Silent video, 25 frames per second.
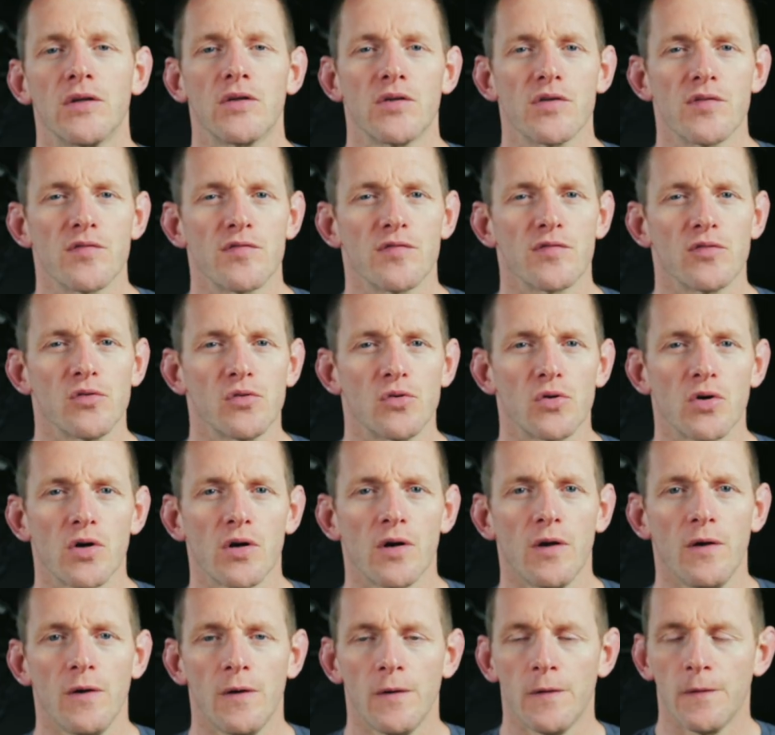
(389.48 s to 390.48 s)
to the floor.
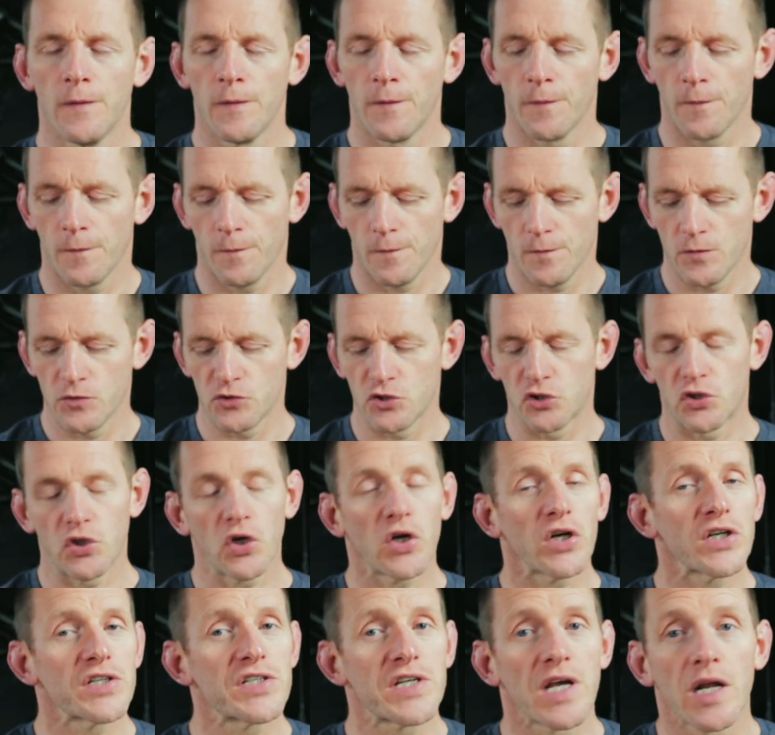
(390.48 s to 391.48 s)
So
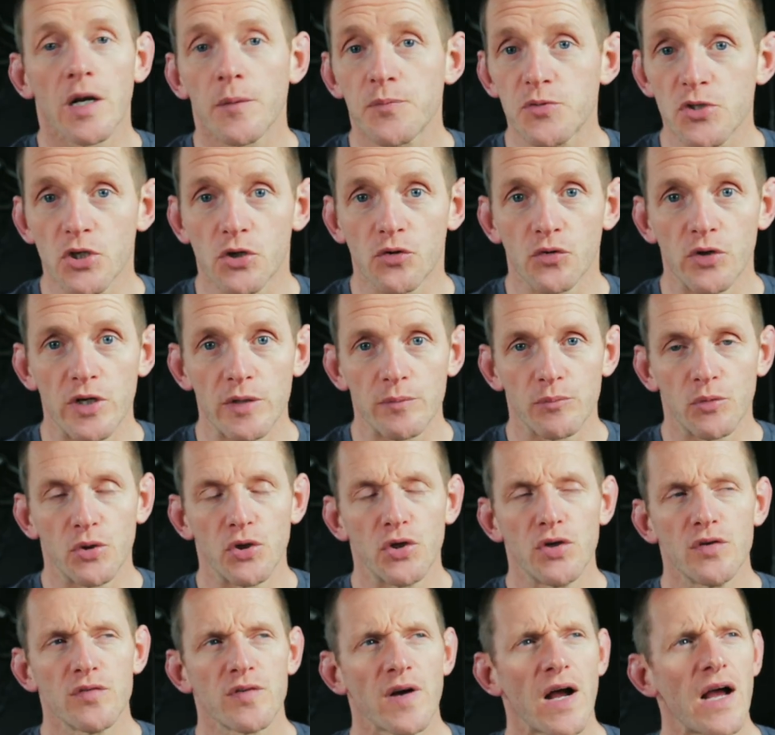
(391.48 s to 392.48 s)
Turkish get-up's a great
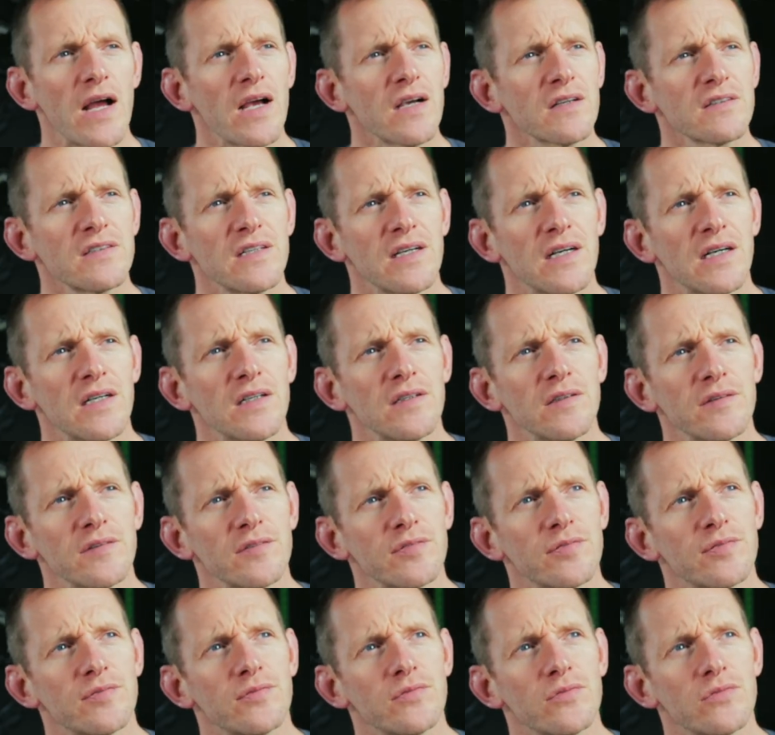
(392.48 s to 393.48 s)
move. I actually
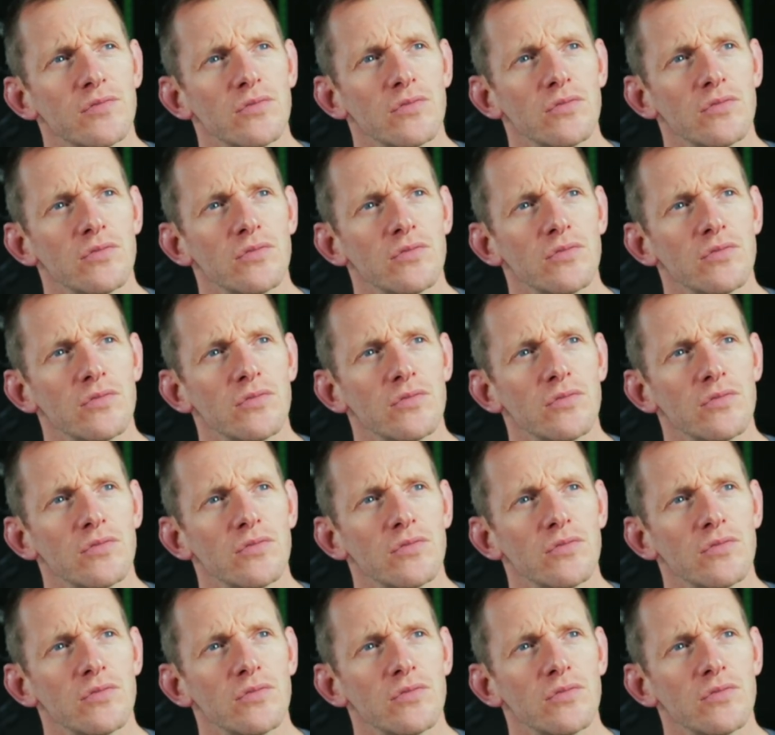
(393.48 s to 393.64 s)
have